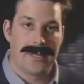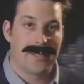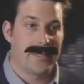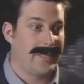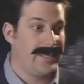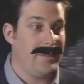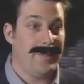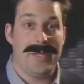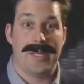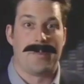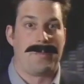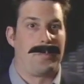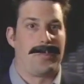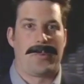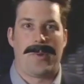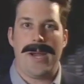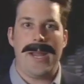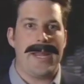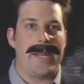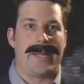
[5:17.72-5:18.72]
Give me a
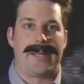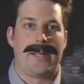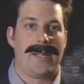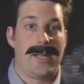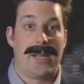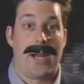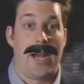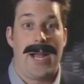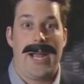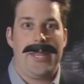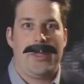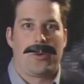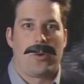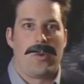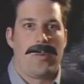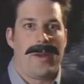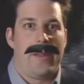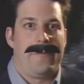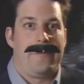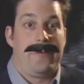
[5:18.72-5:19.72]
break. I
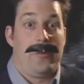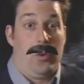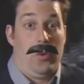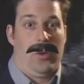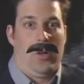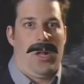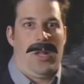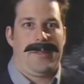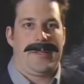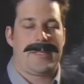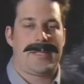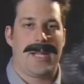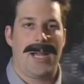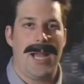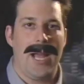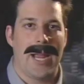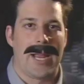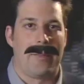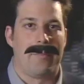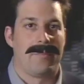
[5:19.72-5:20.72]
throw away food all the
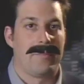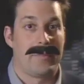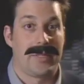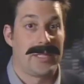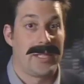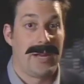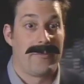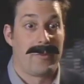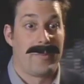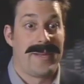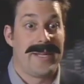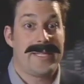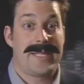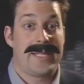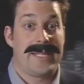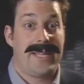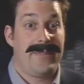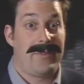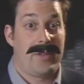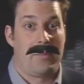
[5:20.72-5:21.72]
time. The government
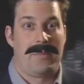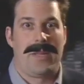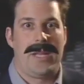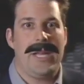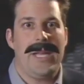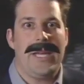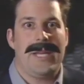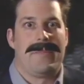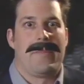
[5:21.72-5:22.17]
isn't giving me any